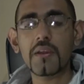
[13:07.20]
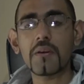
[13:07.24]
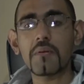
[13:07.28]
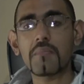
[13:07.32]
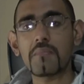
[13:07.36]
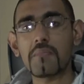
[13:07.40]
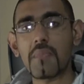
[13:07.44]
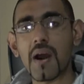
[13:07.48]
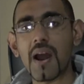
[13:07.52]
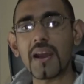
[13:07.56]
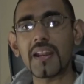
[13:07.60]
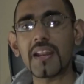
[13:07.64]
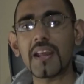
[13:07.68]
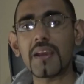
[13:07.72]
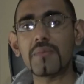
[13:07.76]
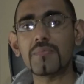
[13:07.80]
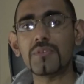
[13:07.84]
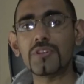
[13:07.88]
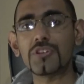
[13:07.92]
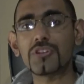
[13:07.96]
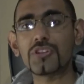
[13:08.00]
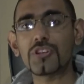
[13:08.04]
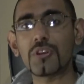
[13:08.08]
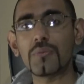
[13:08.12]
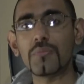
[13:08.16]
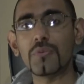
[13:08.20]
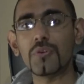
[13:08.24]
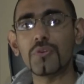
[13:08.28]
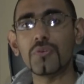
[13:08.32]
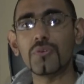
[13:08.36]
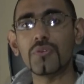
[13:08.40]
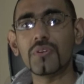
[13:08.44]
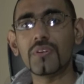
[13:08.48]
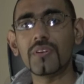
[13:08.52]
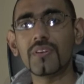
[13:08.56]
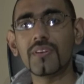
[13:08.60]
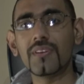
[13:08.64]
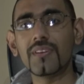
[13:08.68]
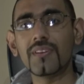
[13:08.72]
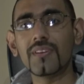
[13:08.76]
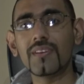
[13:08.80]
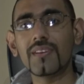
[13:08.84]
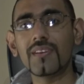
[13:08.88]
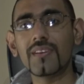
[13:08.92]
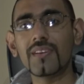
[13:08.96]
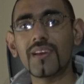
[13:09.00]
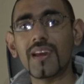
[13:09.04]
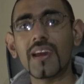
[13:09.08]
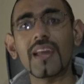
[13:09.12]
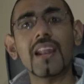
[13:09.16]
My name is Shamoon,
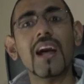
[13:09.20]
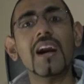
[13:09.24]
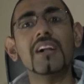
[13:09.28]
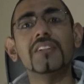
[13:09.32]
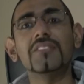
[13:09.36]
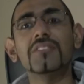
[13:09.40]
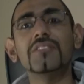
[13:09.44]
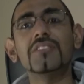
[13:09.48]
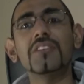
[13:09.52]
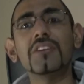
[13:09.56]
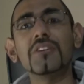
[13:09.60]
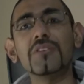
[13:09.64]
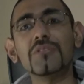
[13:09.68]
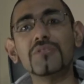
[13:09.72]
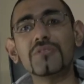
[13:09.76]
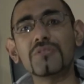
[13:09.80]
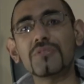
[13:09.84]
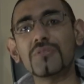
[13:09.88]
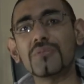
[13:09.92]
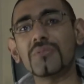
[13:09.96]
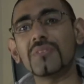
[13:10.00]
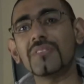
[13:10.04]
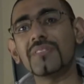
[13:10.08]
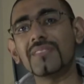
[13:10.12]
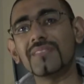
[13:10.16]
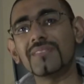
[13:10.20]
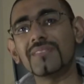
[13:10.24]
and I'll see you soon.